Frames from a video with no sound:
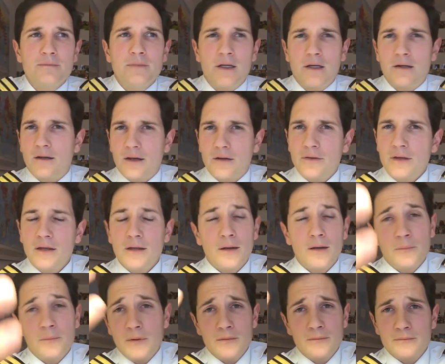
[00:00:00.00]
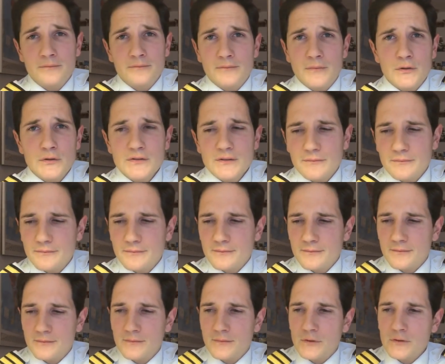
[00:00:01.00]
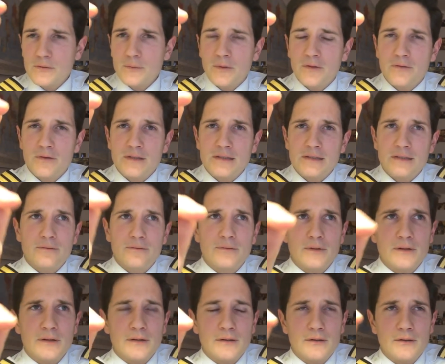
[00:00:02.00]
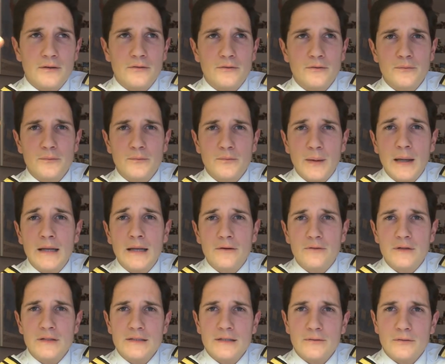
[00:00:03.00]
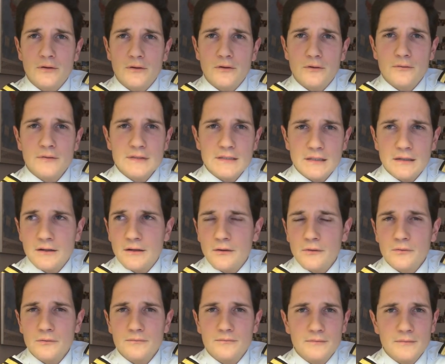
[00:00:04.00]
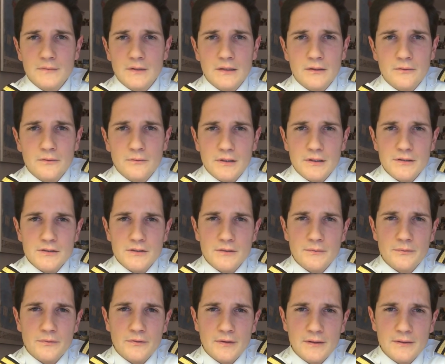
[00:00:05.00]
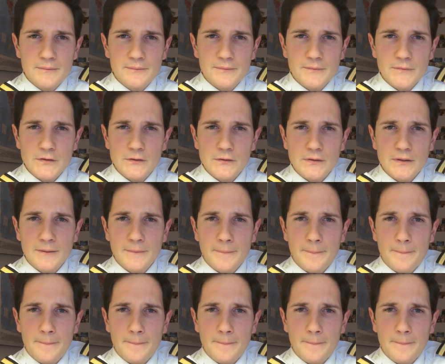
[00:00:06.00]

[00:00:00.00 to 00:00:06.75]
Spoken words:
Yeah, I mean most of my friends of pilot friends have girlfriends, and I know their relationship's fine. So yeah.